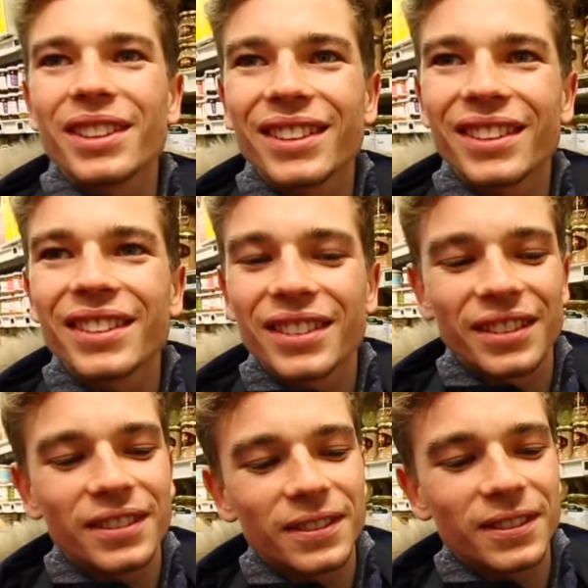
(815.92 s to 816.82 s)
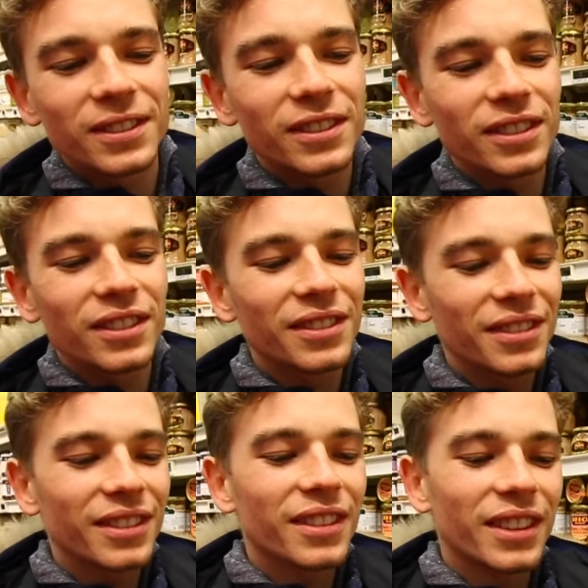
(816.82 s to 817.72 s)
For Christmas.
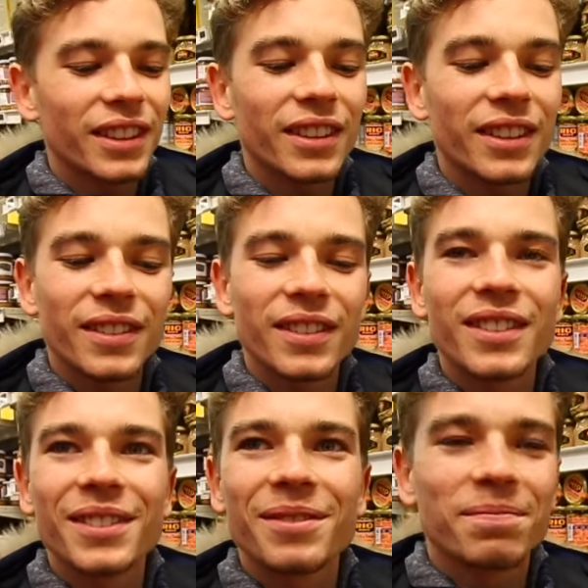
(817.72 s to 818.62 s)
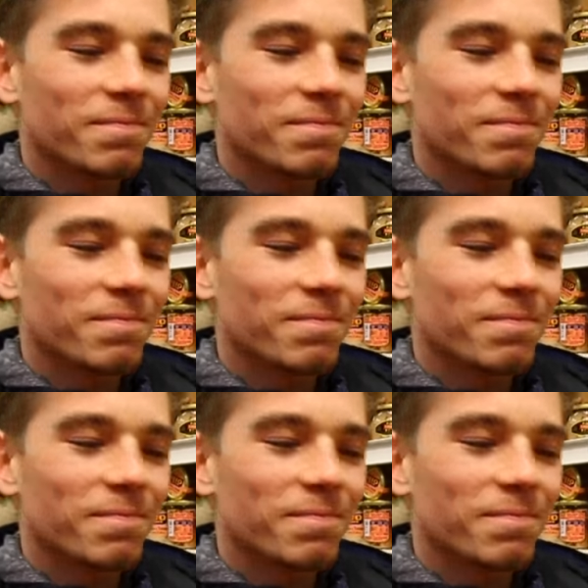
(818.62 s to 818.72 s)
You'll never see me again.